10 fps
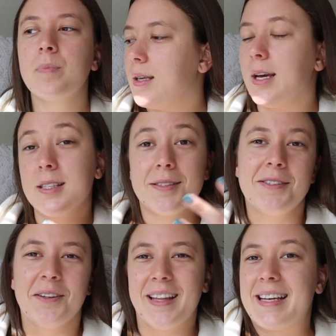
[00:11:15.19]
Yes, it's
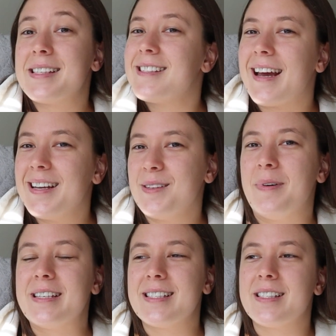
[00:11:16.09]
still like
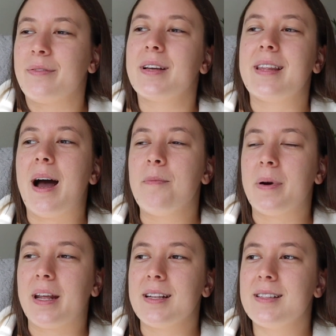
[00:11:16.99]
science-based and stuff like that,
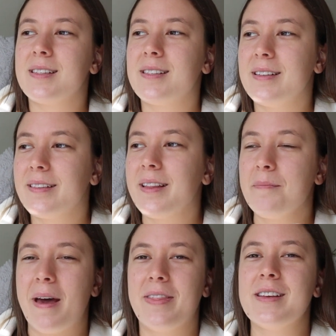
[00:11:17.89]
but the
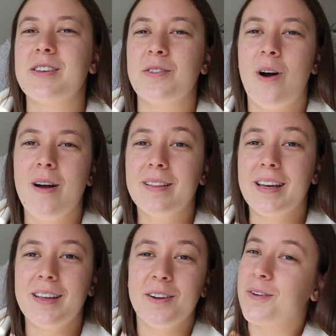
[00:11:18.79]
methods are not
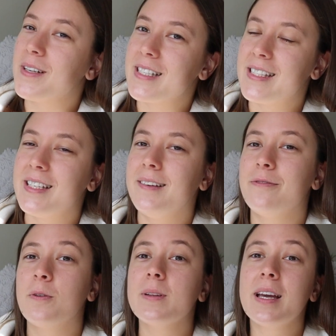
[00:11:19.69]
like you're going to see
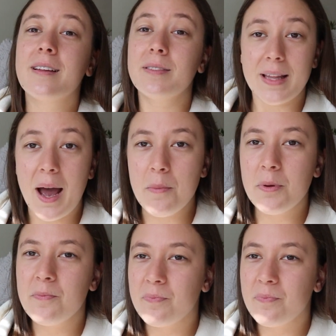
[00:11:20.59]
for like lab